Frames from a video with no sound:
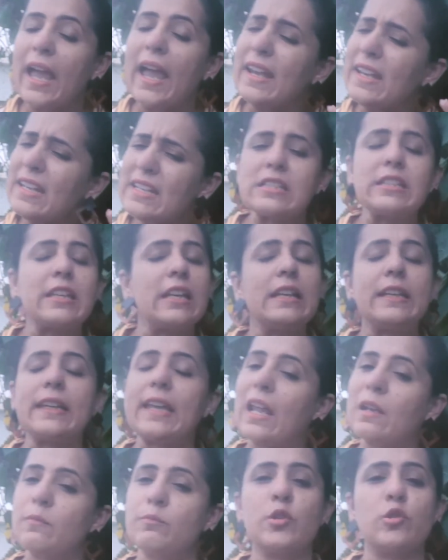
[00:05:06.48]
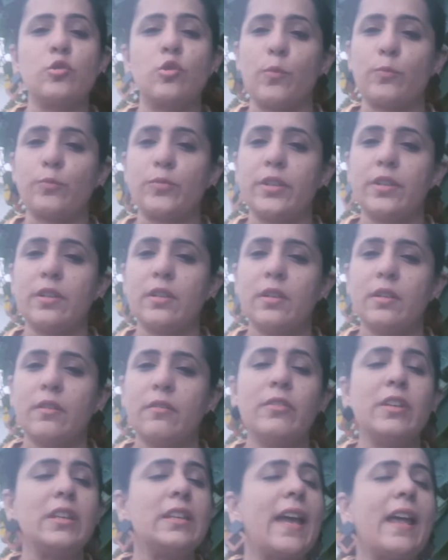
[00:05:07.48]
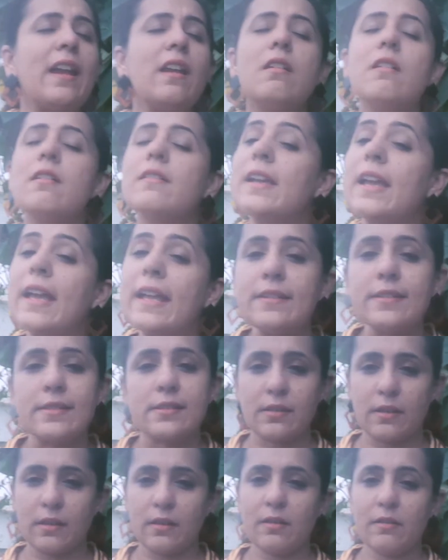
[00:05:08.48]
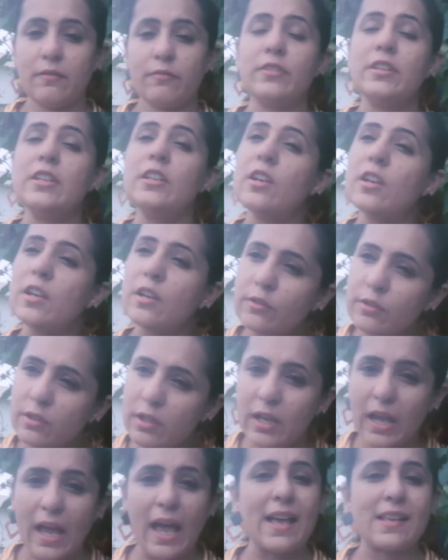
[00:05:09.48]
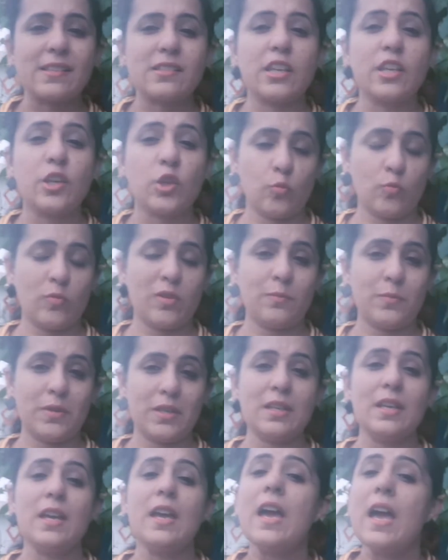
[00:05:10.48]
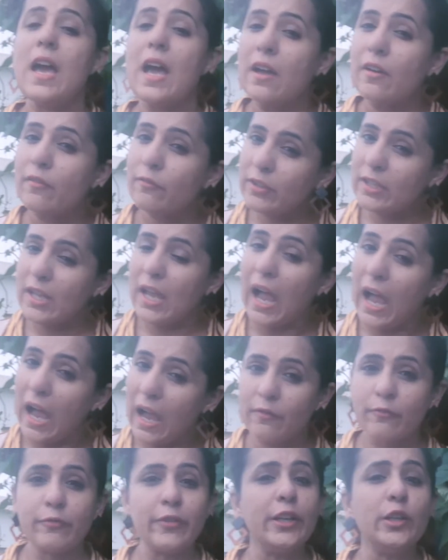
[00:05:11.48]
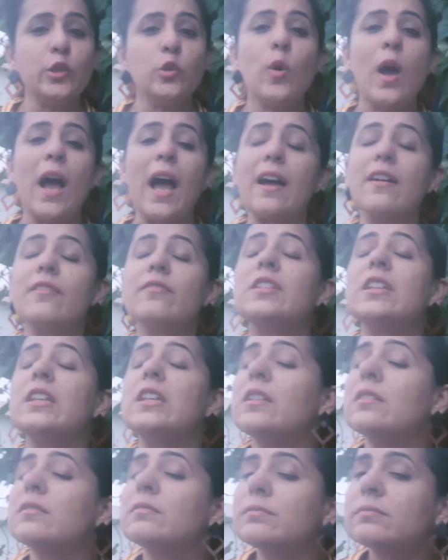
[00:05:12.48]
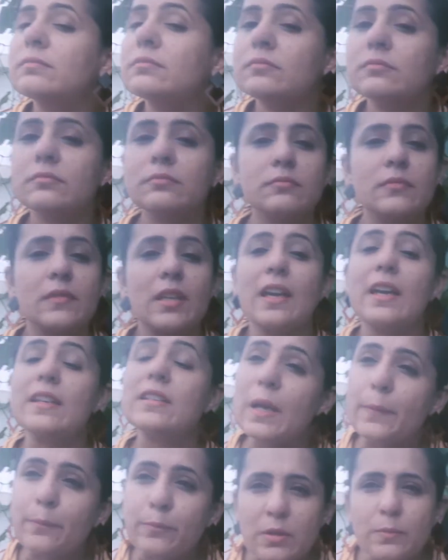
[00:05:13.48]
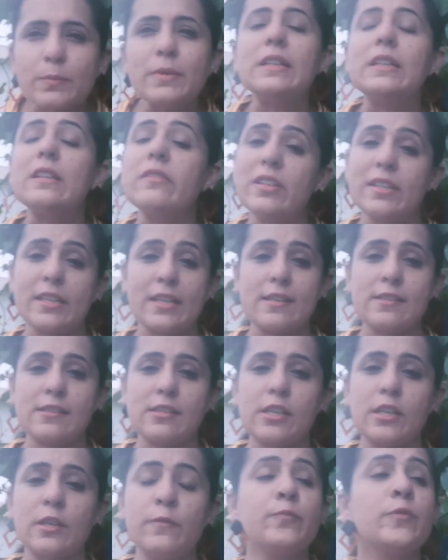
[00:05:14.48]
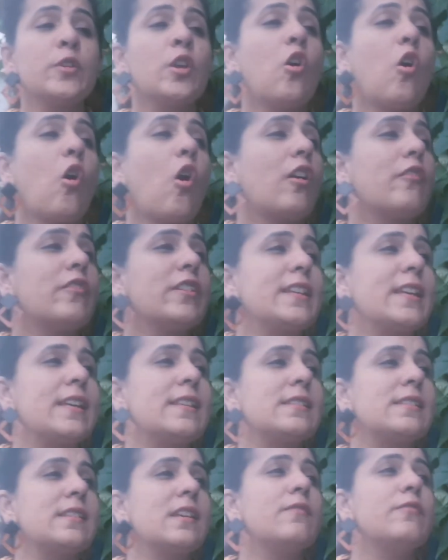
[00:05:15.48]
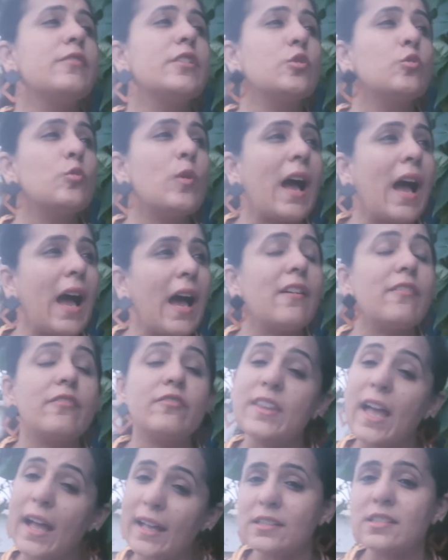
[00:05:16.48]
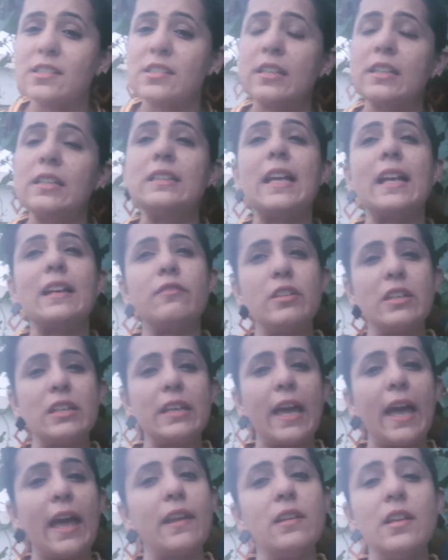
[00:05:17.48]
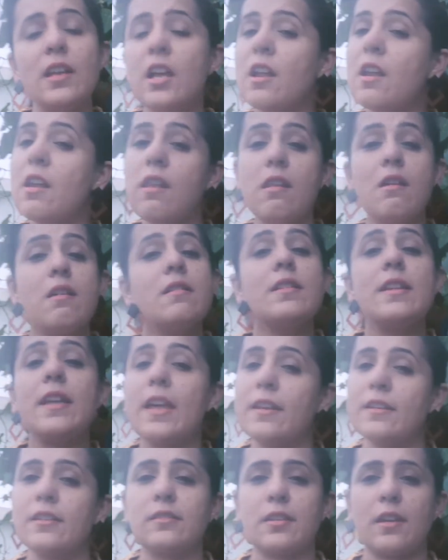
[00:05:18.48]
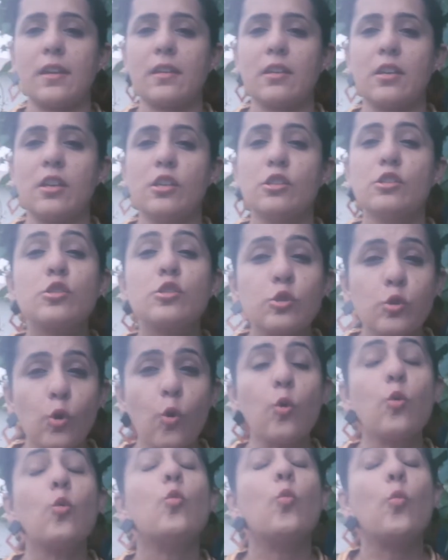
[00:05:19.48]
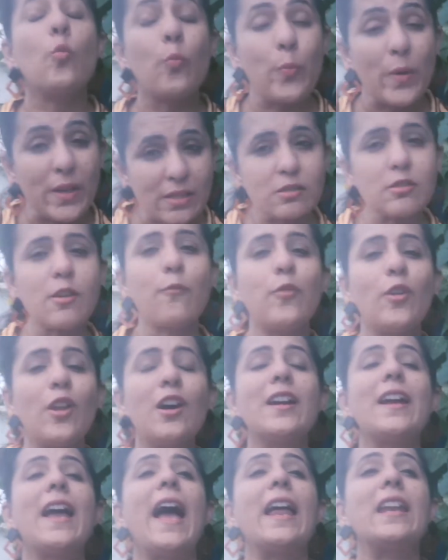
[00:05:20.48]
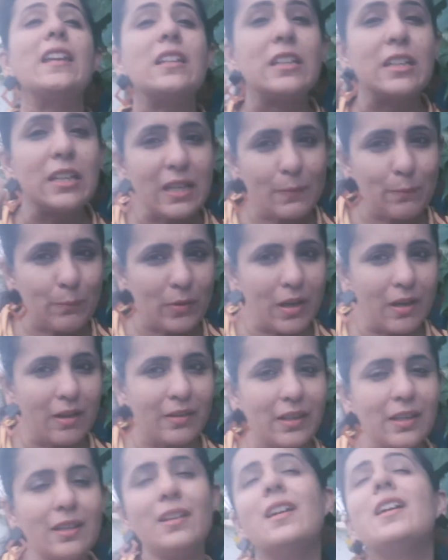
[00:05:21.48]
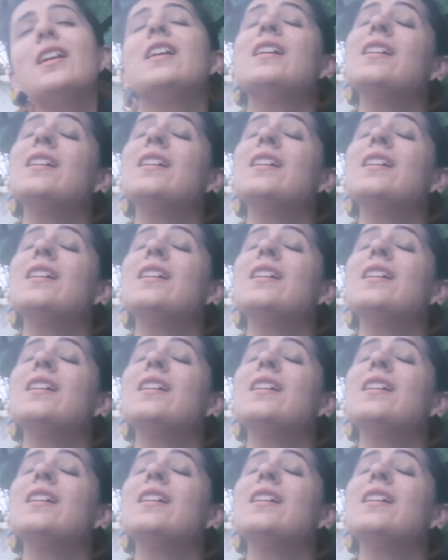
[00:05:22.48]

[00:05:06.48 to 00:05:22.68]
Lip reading: any skill can be adopted. We can learn any skill. We, as a human being, we do have the adaptability, we can say, or we can say we do have that skill that we can learn anything. So best of luck and keep learning.